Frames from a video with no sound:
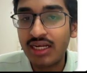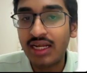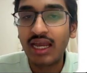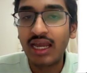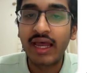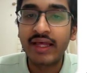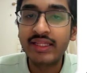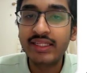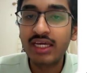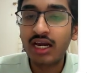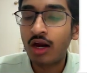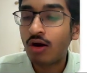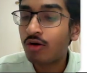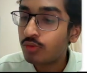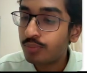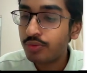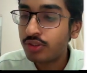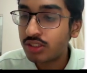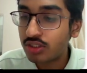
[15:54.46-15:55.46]
and the
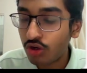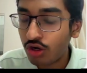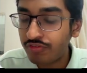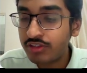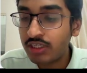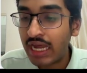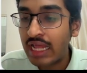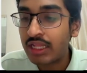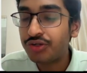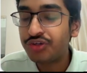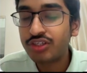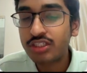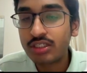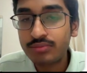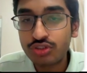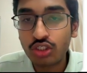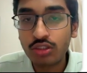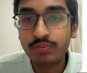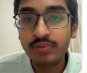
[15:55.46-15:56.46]
output of the algorithm
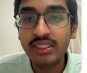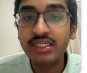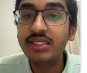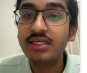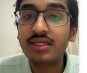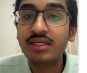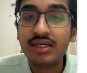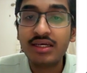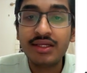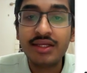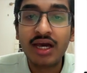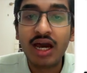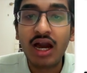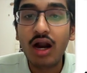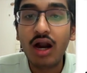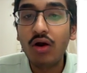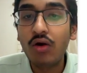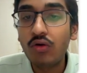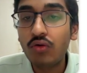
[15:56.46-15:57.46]
should be
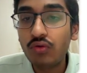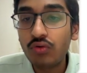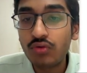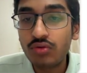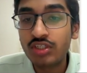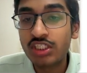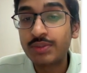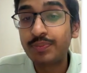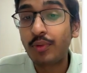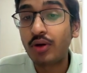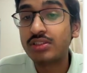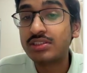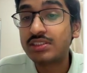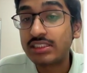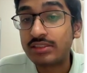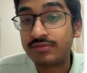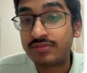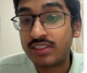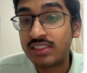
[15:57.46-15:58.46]
how
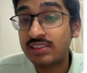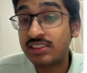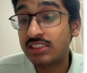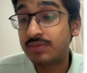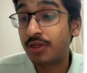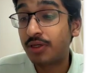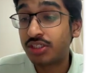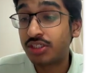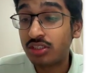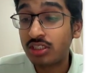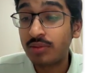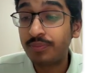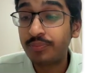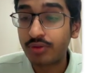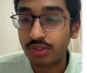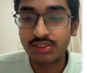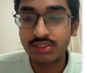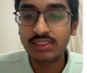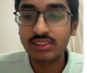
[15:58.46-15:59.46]
responsive is this particular
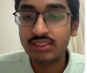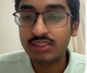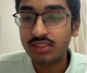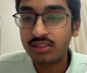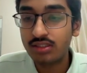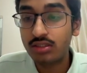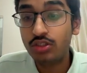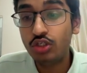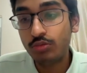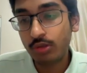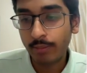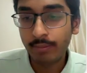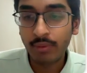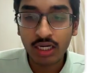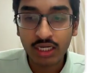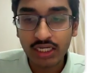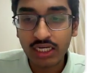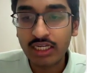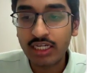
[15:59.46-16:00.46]
person to my
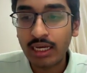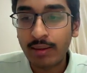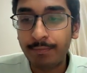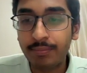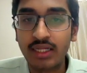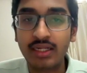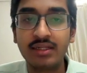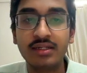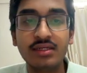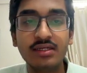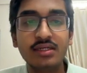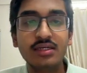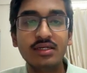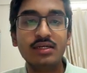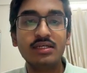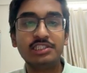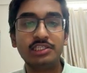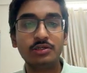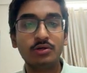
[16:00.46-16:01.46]
marketing campaign.
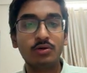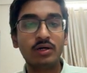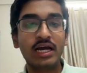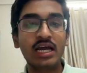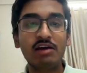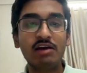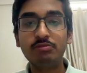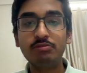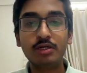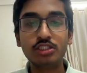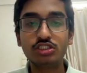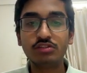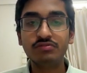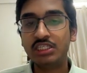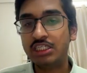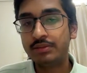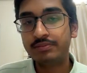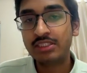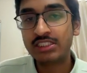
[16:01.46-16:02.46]
So I have a bunch of
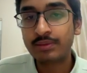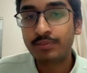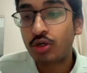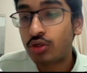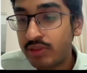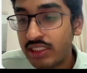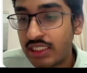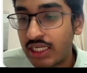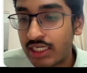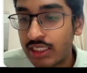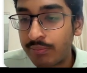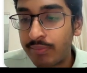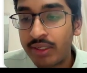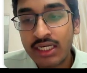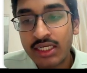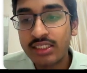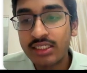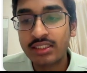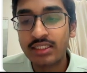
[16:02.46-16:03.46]
variables about me, like I'm
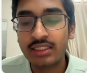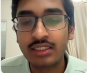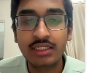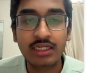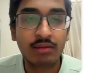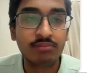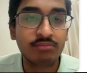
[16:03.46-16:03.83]
Indian, I'm